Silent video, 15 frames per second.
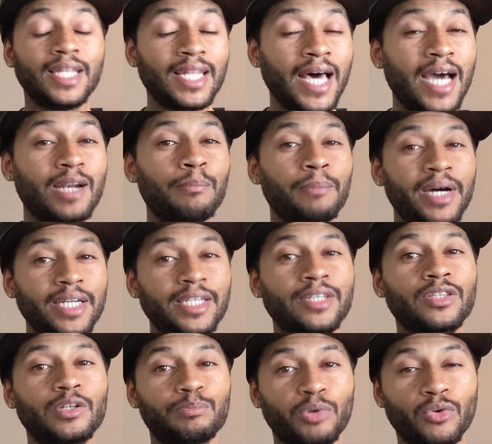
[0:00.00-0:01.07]
lot of money
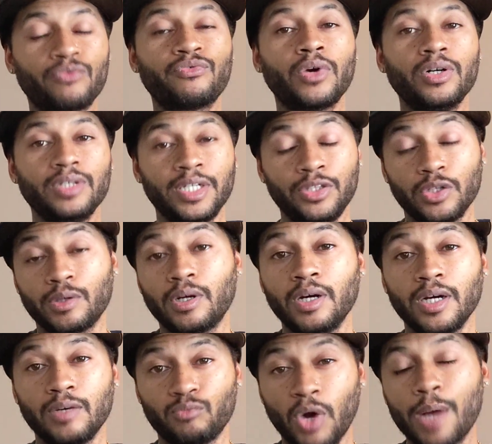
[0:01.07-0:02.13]
in their Robinhood
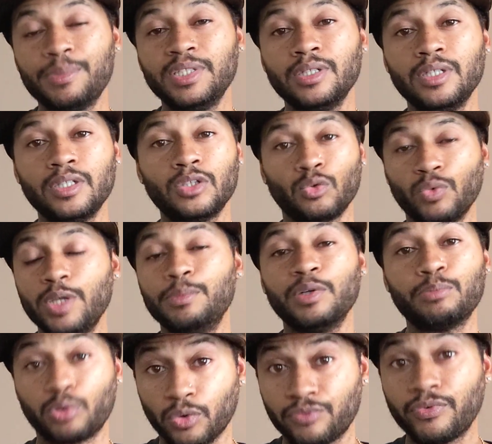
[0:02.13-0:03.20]
or
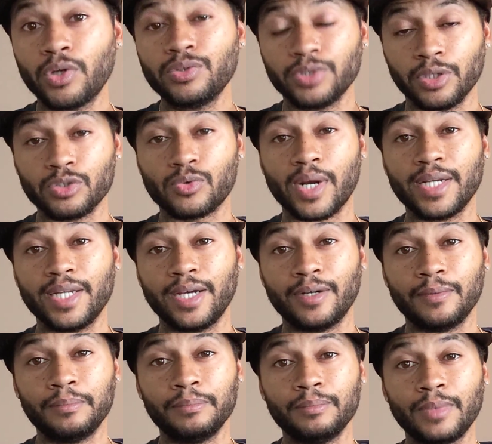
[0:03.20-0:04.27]
Webull portfolios right
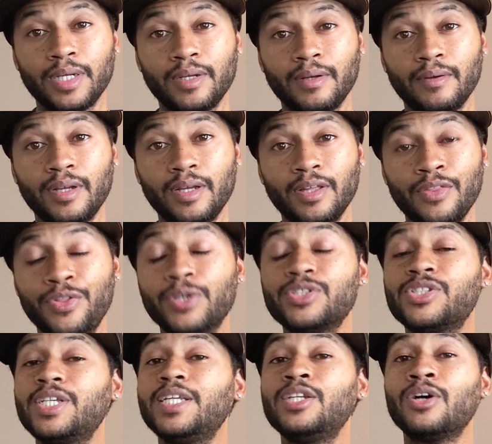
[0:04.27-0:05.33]
now. They're
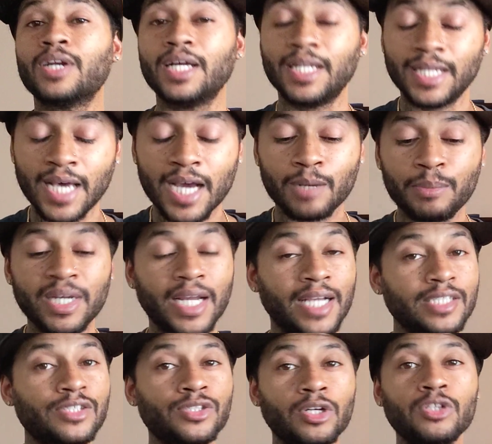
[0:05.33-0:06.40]
sitting on a lot of money.
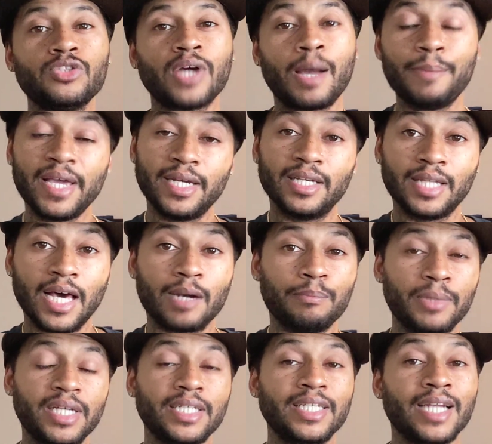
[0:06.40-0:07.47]
I just told you I made a lot of
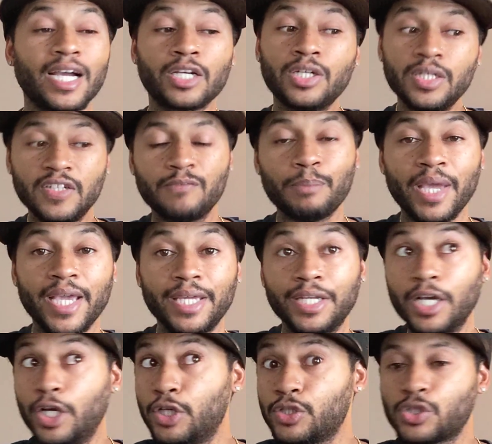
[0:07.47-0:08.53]
money, and I could have
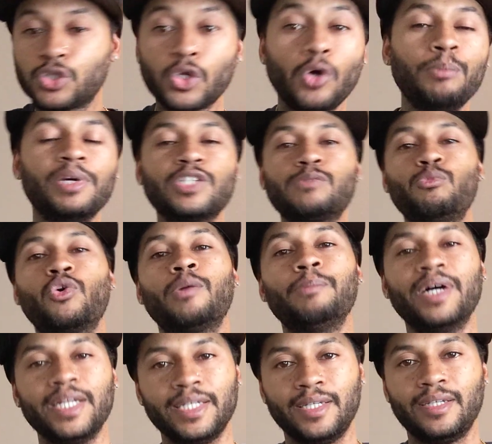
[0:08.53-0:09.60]
made so much more
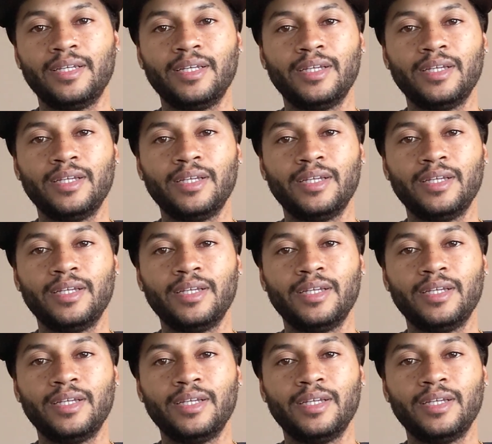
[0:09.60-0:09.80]
money.